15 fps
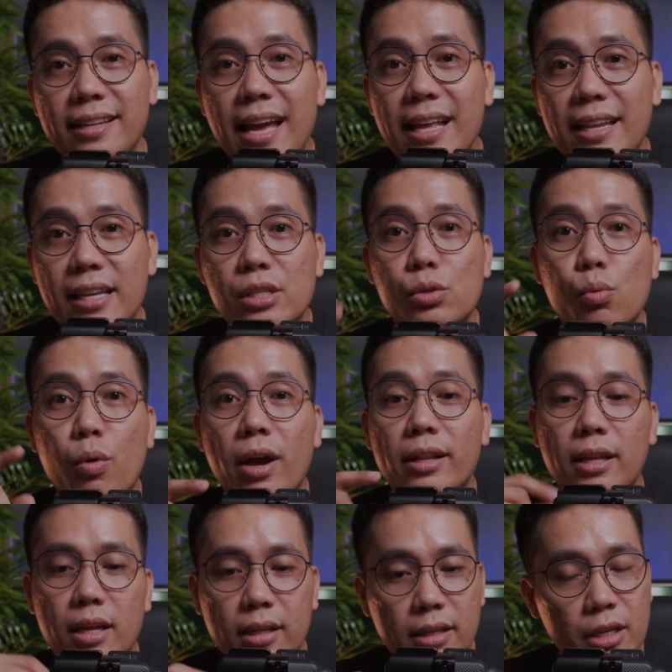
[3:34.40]
that is what
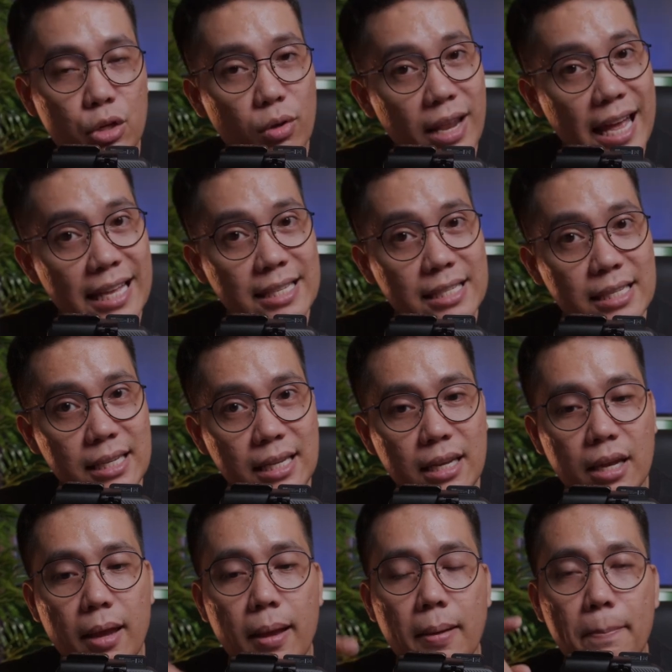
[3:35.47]
the Ulanzi
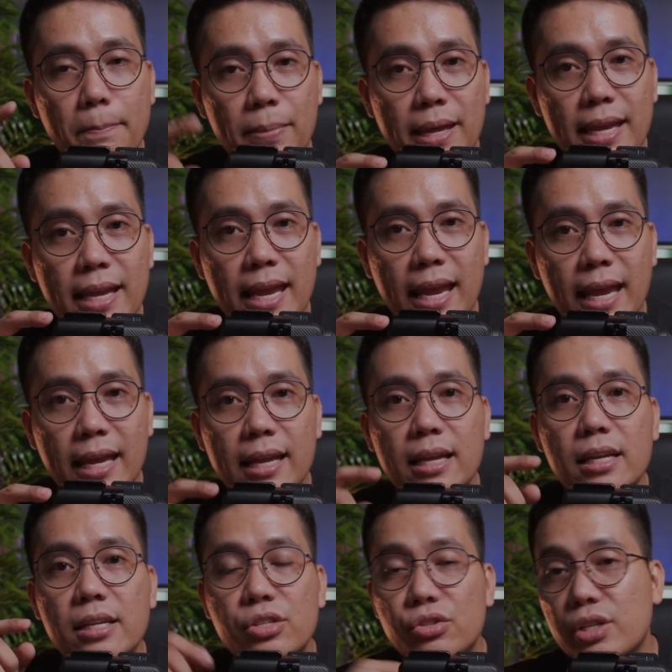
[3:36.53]

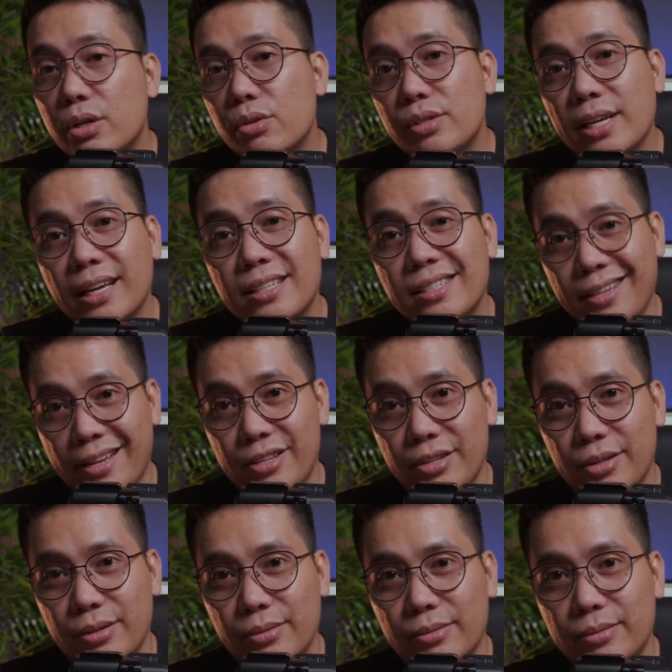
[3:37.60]
PK-06 can
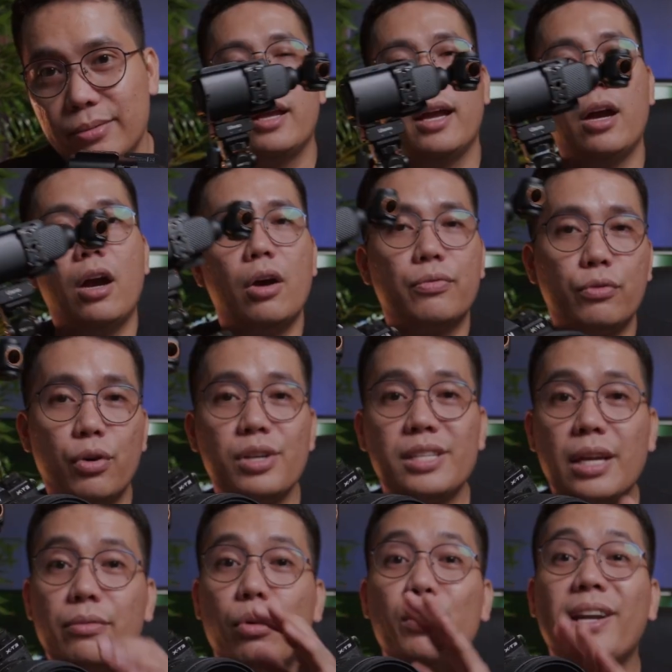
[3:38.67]
do. Of course,
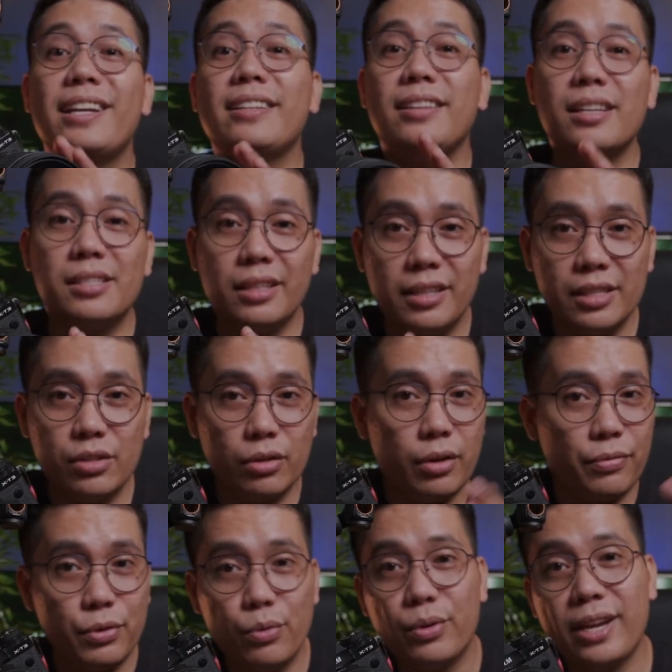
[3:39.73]
I've already tested this on a
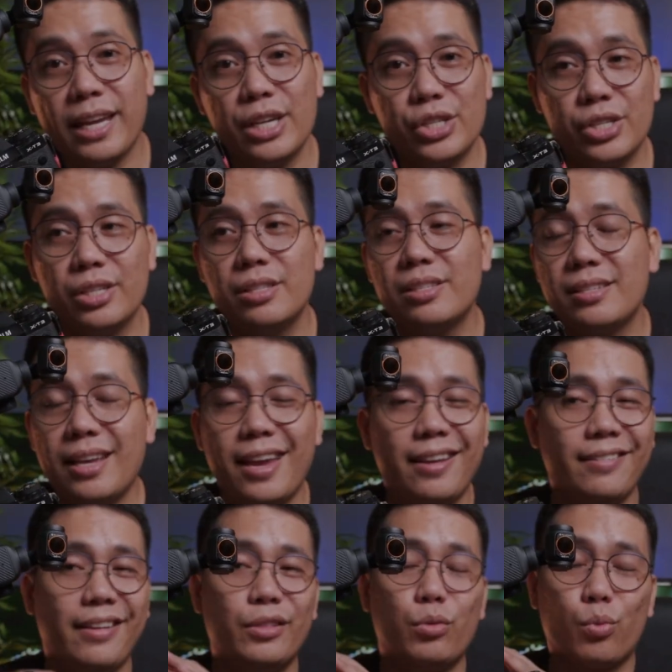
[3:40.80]
few occasions
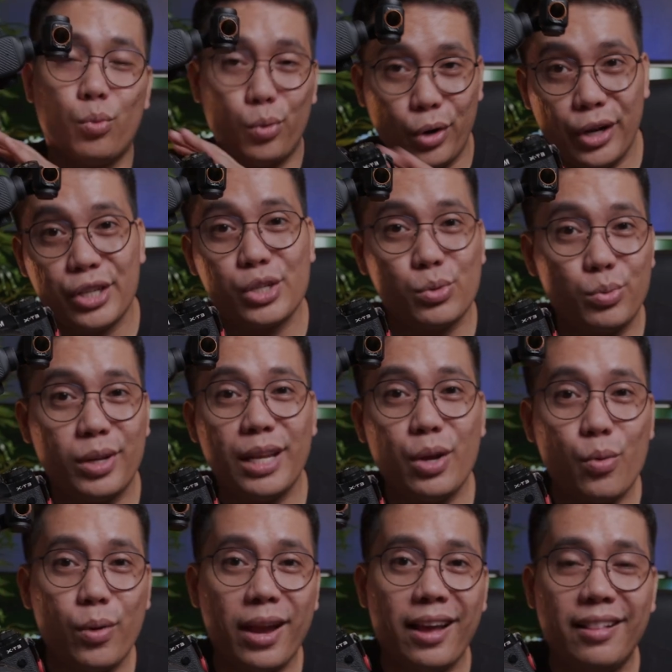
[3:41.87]
and it works really
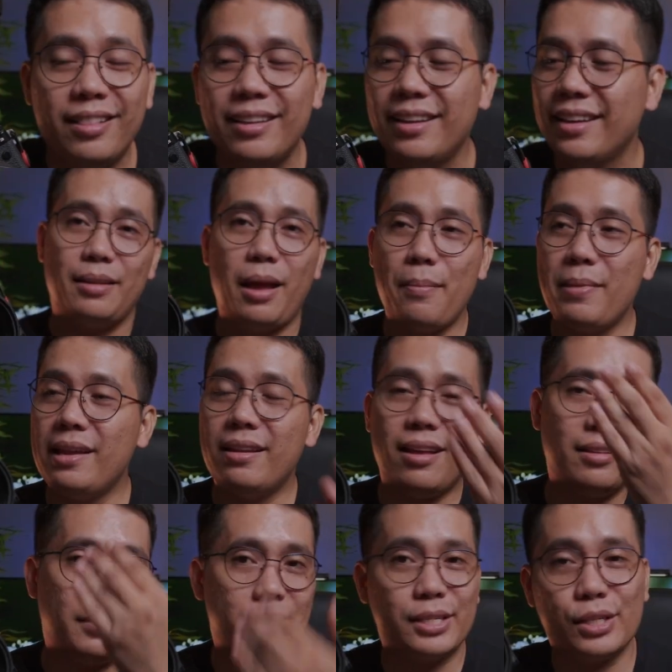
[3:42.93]
well. I mean,
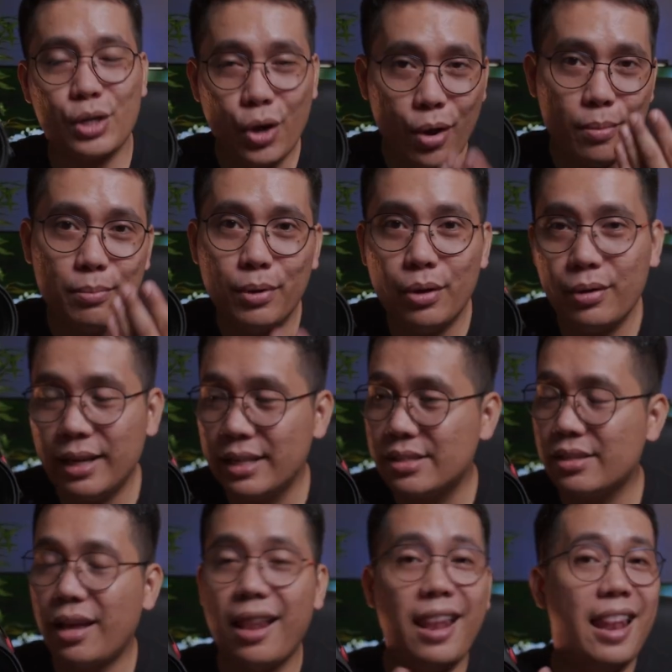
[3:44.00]
this combo, it's
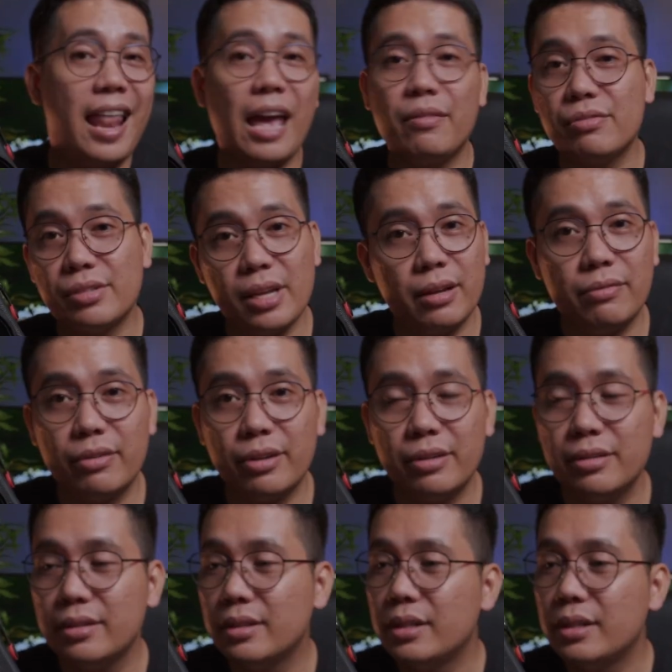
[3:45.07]
a lifesaver,